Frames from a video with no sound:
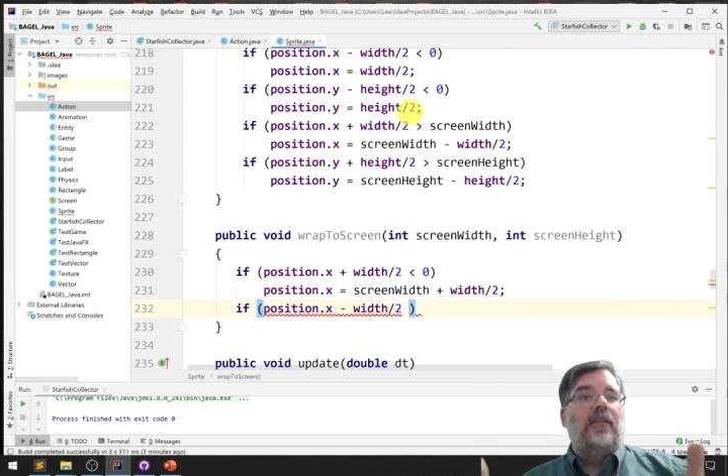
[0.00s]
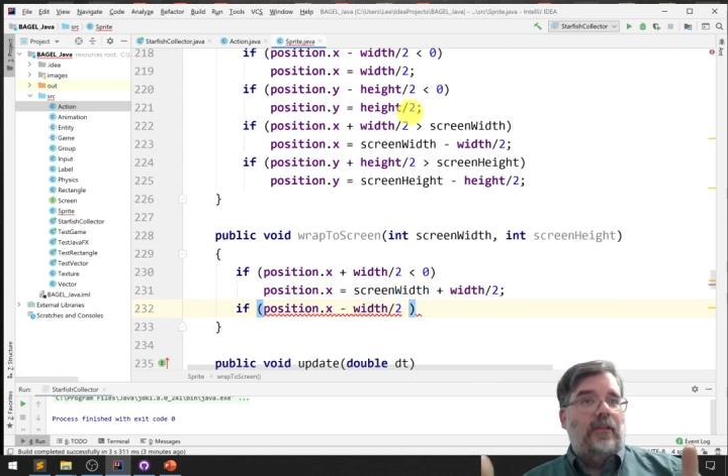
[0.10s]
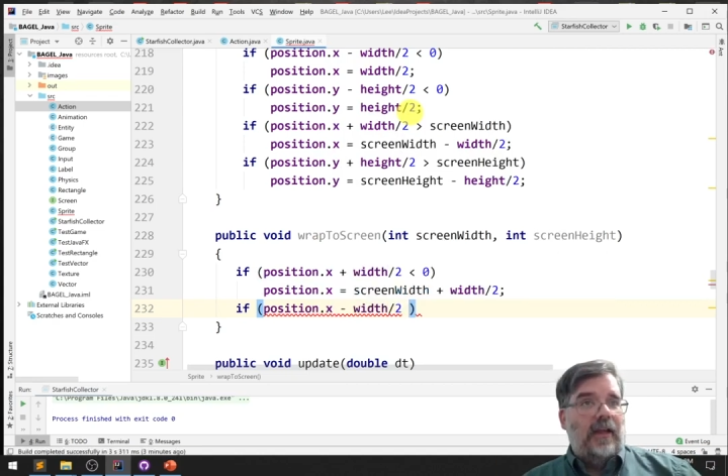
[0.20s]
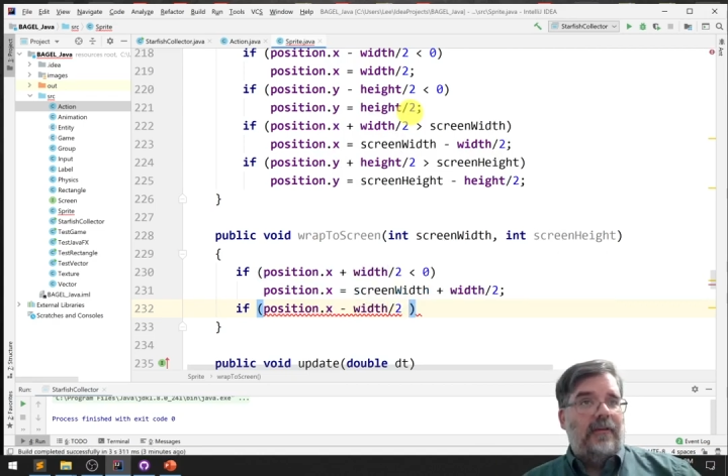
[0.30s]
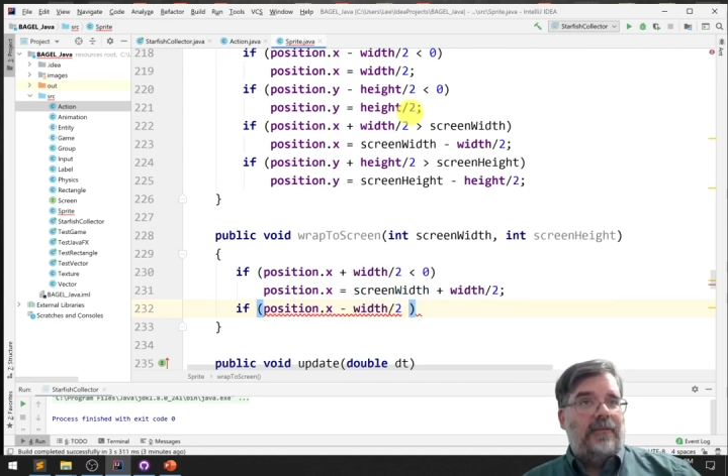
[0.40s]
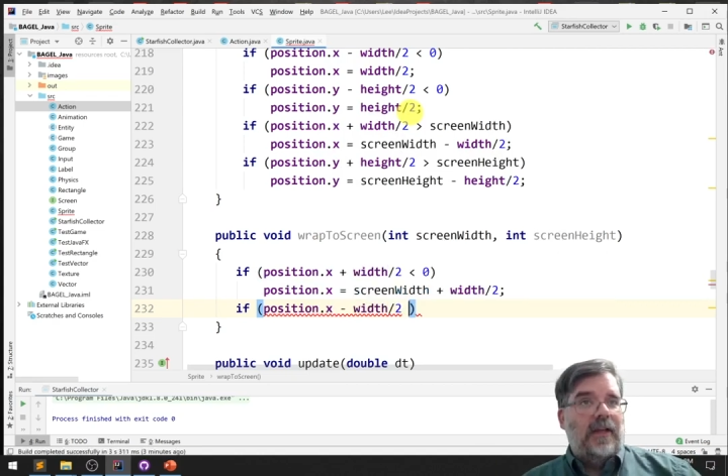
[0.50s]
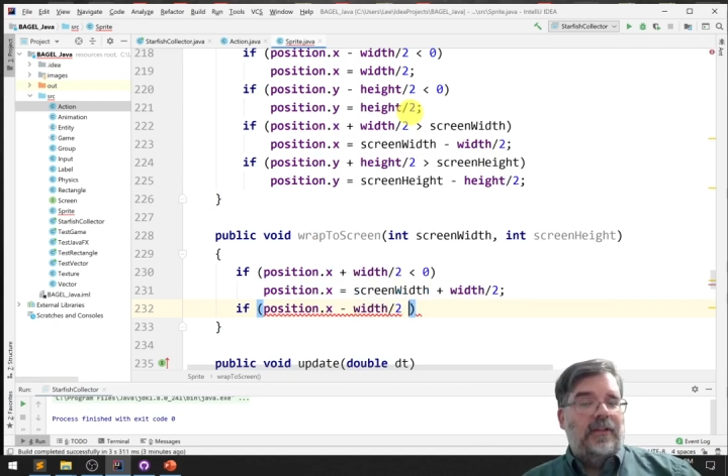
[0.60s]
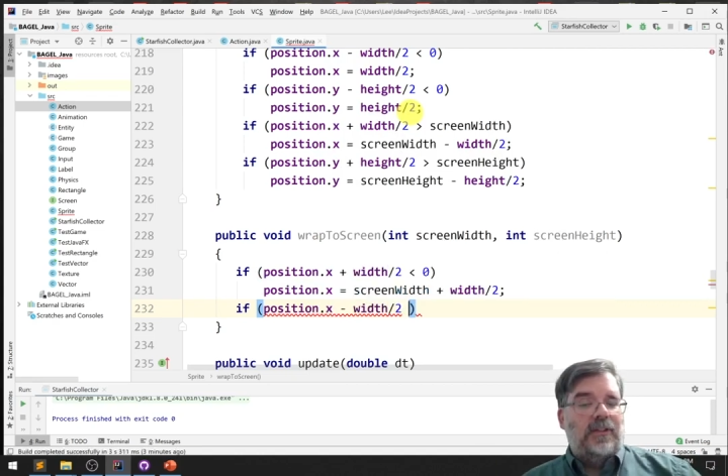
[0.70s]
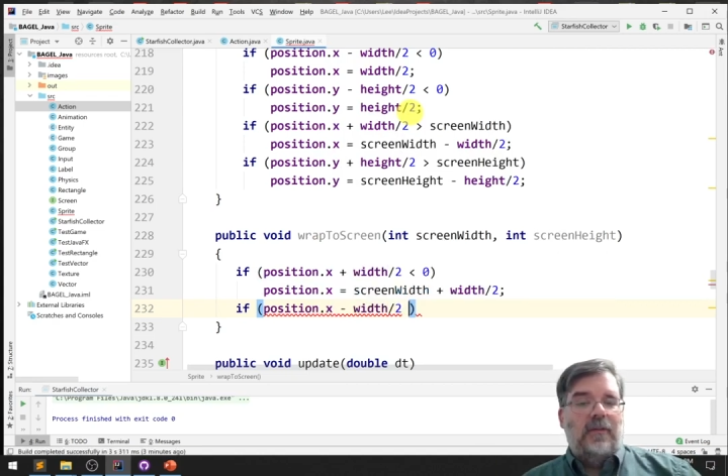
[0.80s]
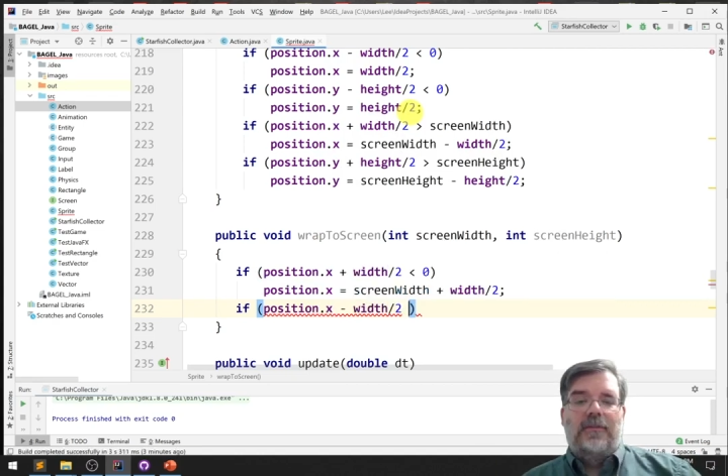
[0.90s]
left
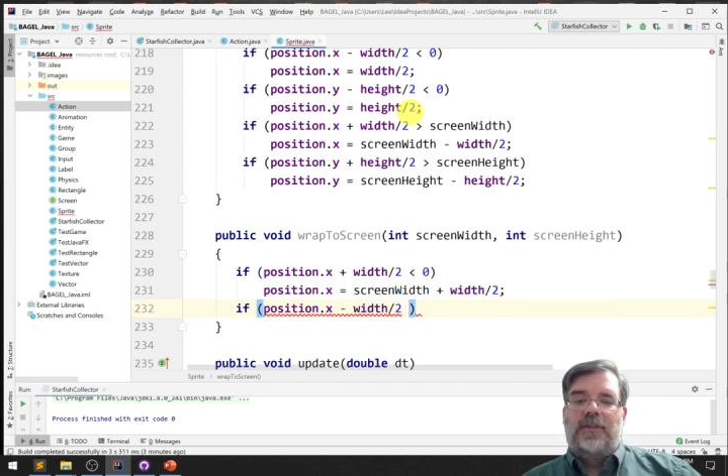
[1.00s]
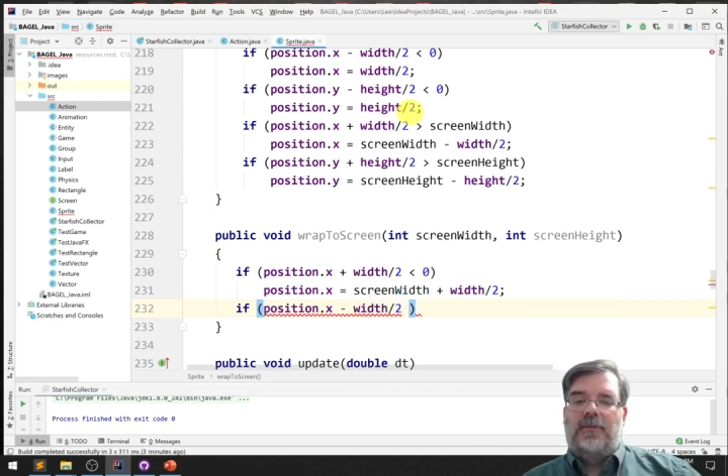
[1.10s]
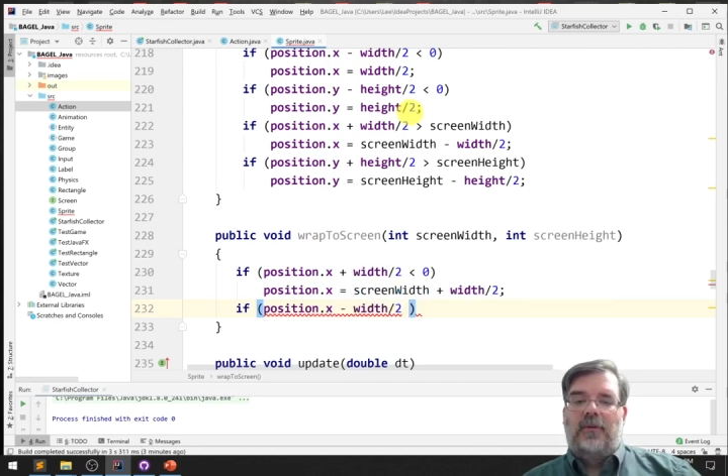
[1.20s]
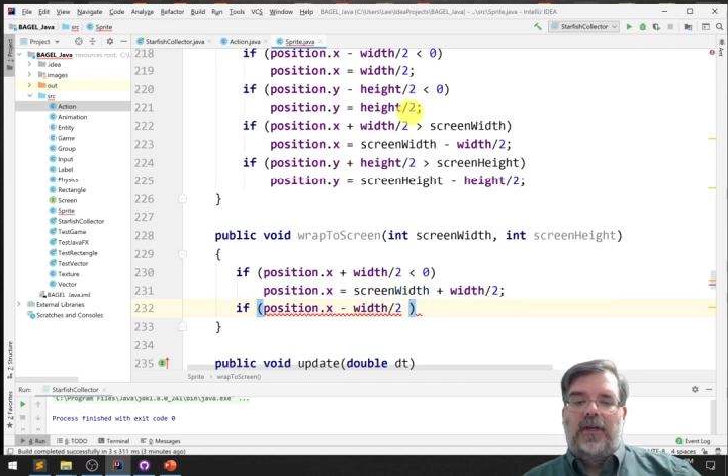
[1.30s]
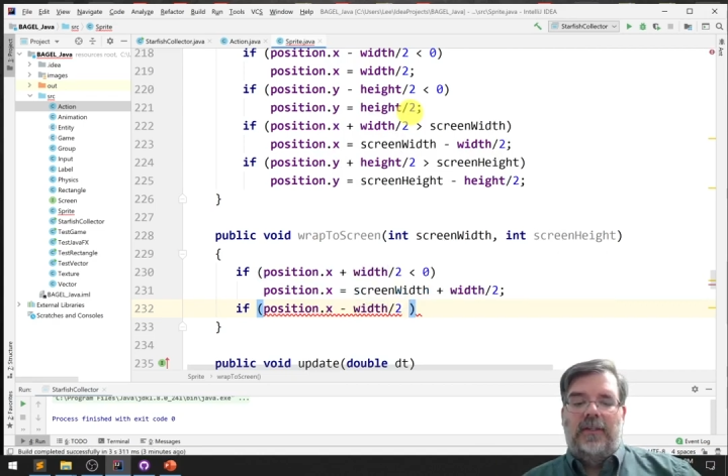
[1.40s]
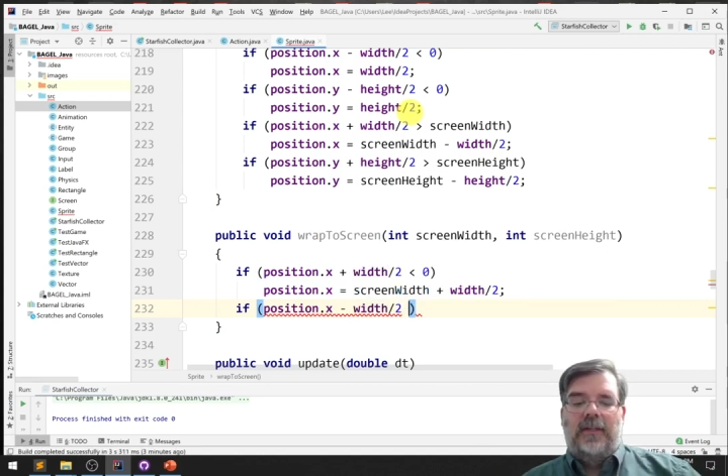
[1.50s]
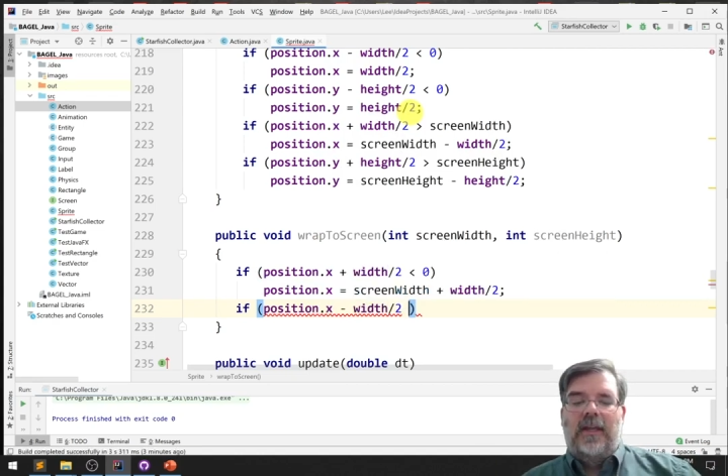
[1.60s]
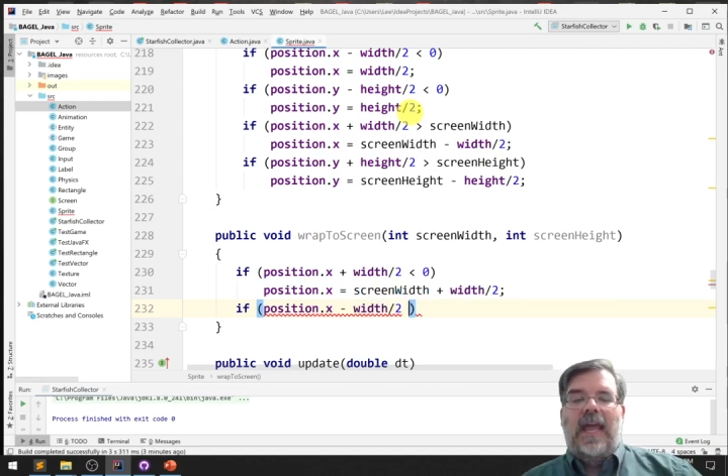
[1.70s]
edge of the sprite.